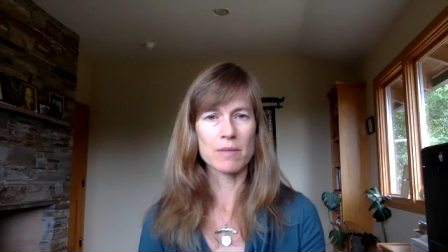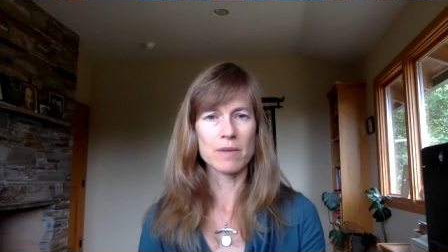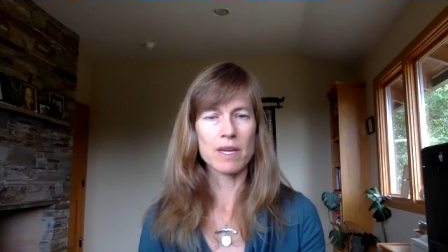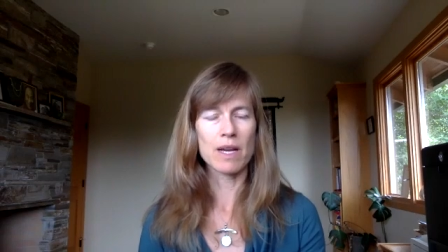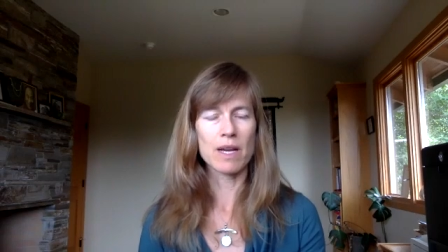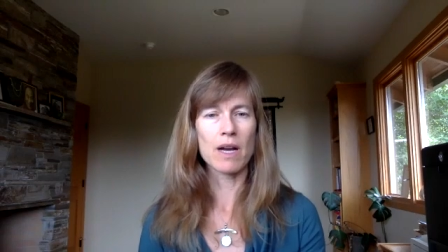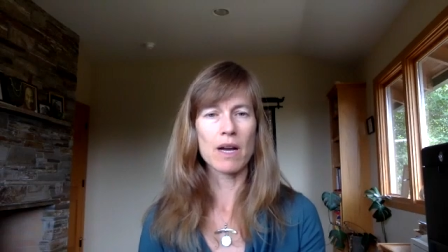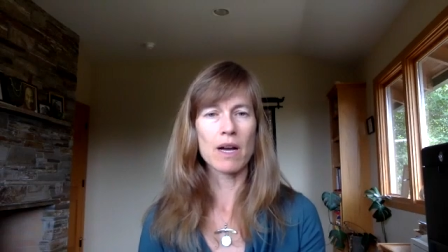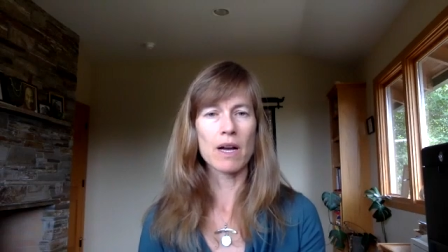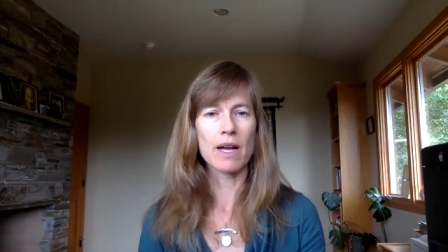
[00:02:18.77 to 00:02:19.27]

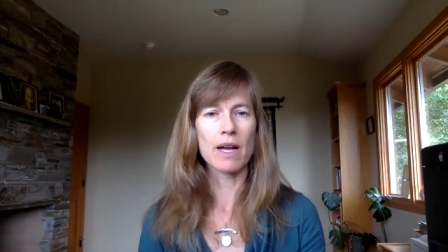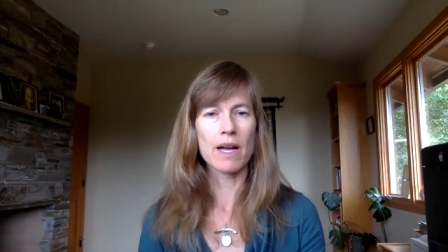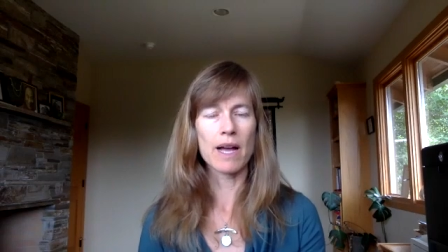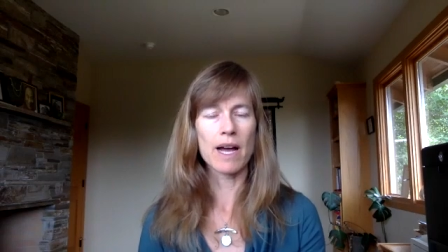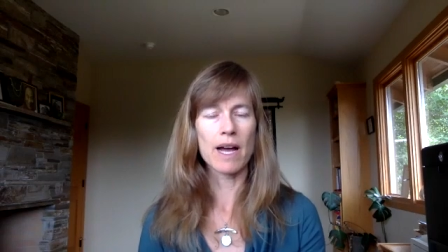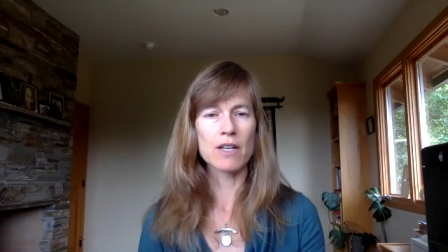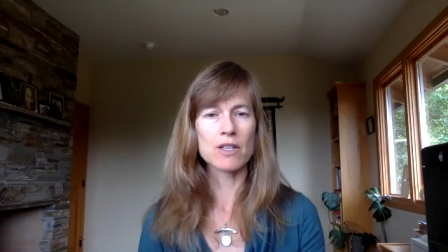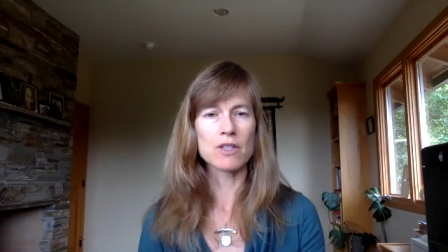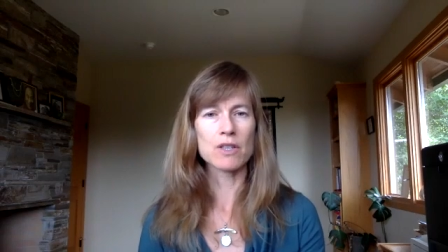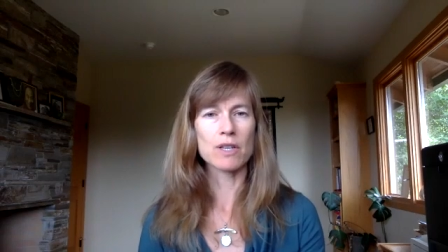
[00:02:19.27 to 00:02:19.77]
They
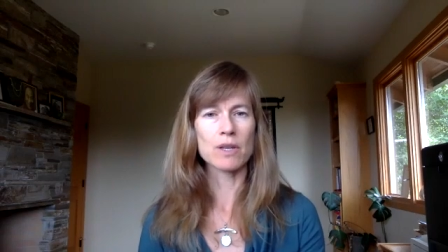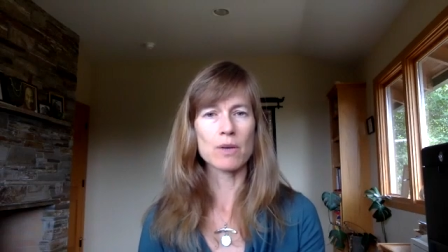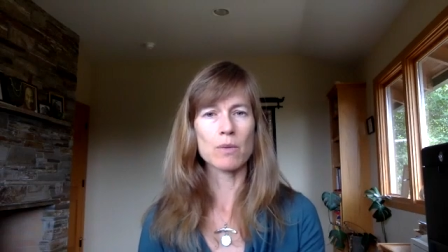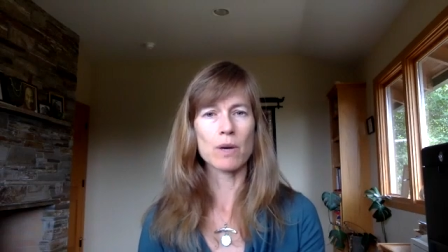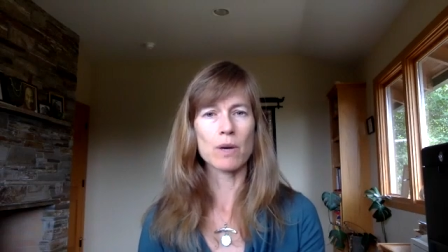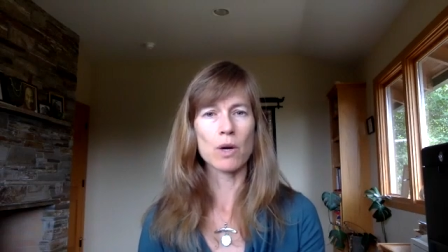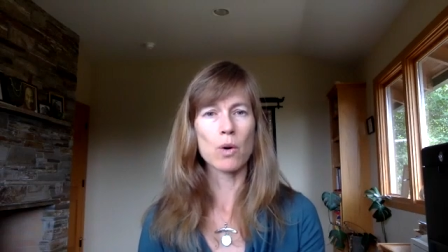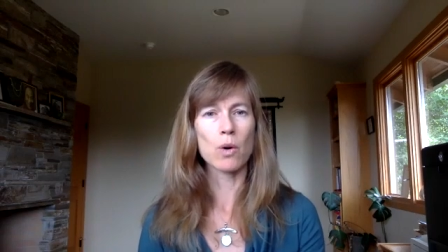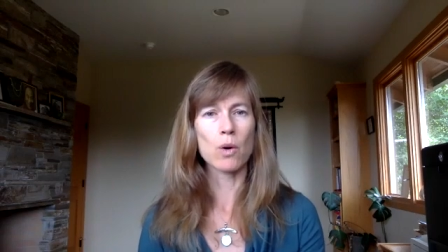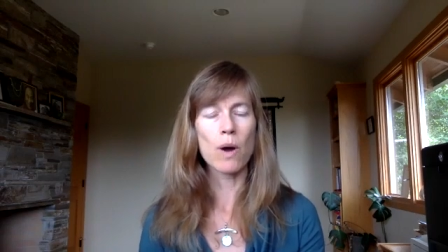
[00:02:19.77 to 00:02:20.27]
actually
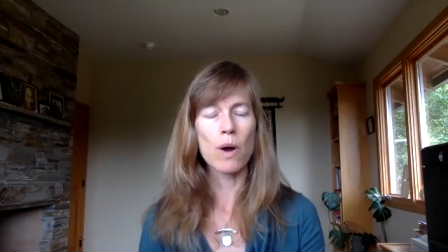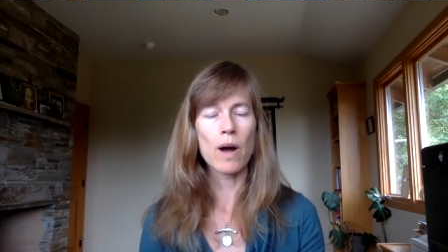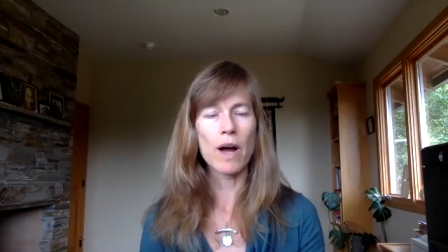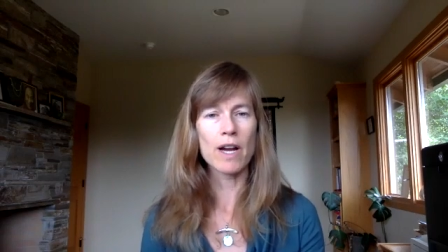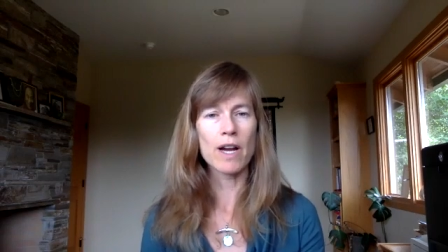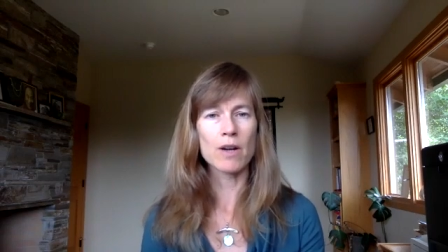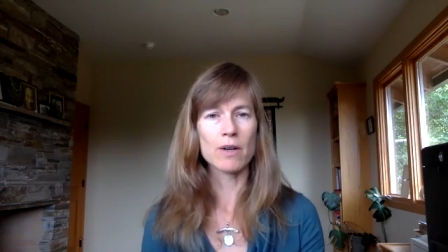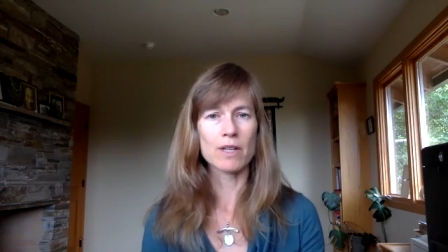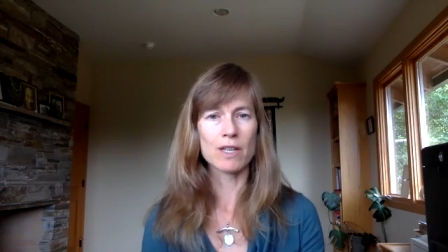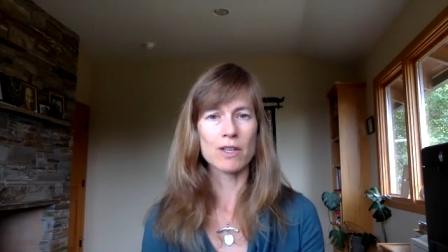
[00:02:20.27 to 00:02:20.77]

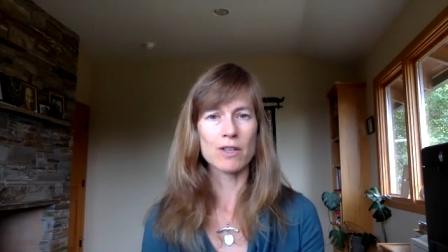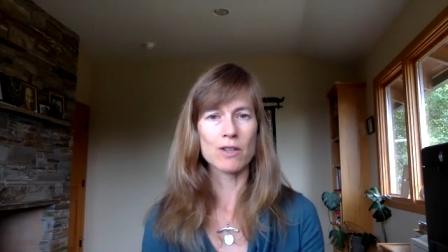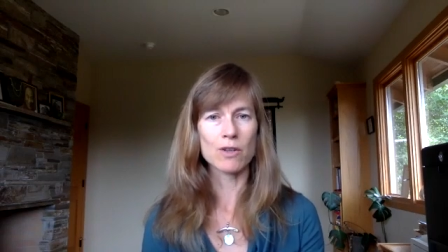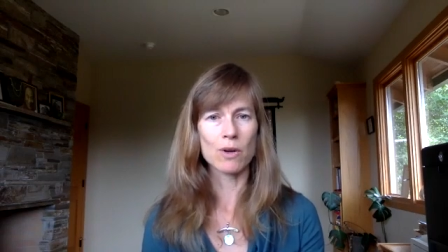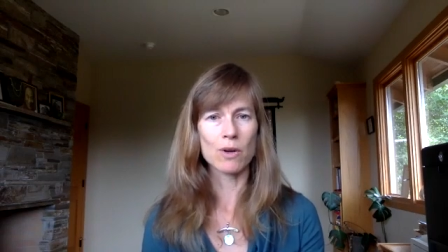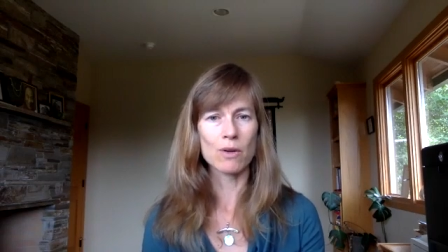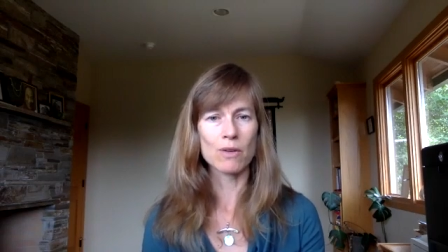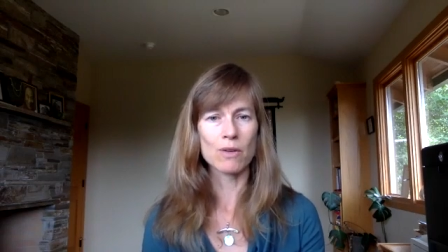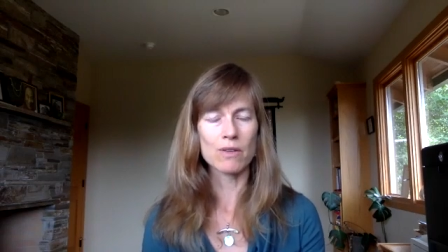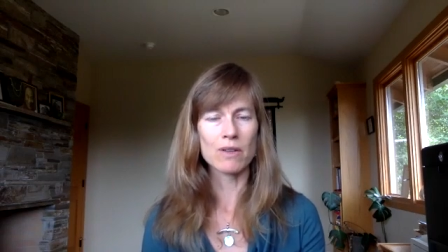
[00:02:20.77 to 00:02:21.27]
require an
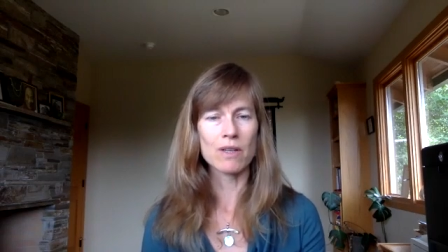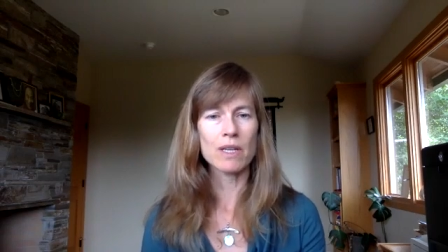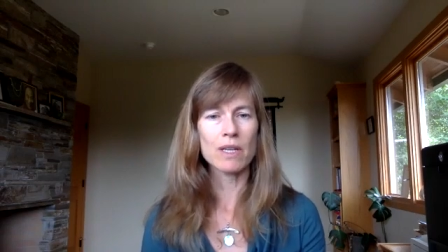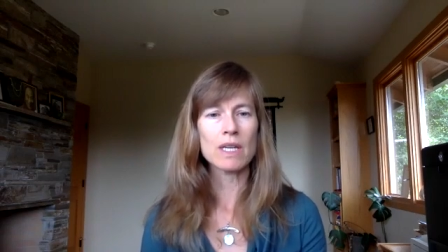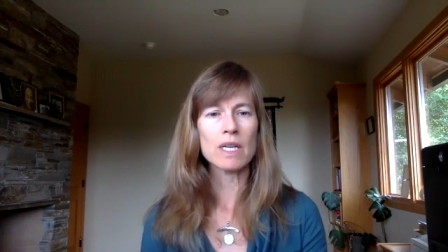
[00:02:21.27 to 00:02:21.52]
adult